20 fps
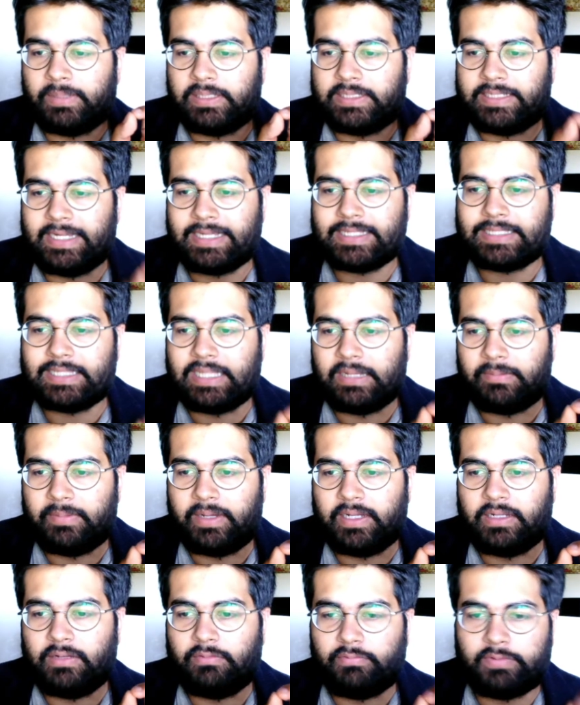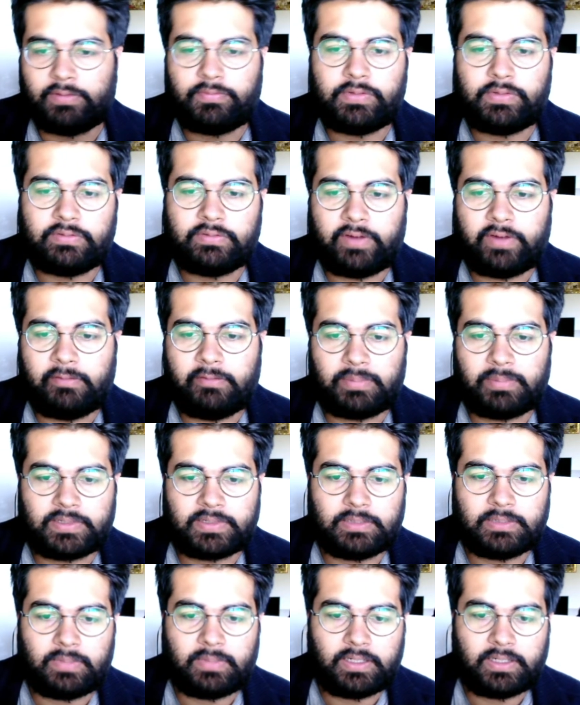Tesla made
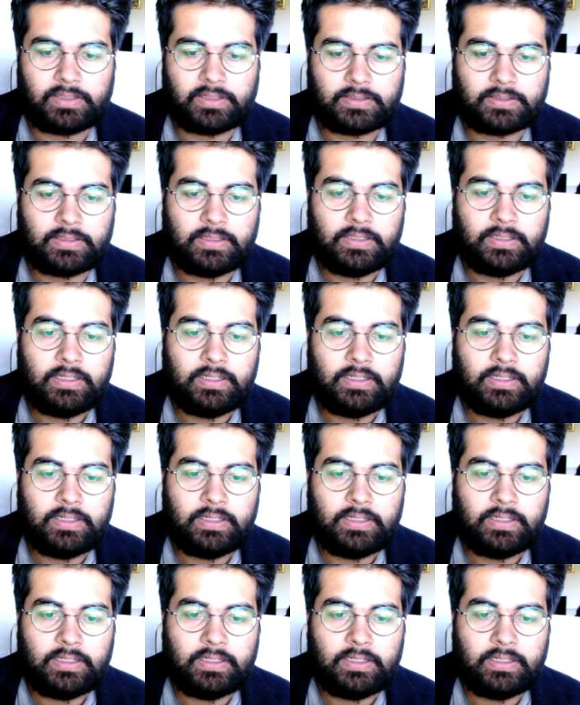55% minus.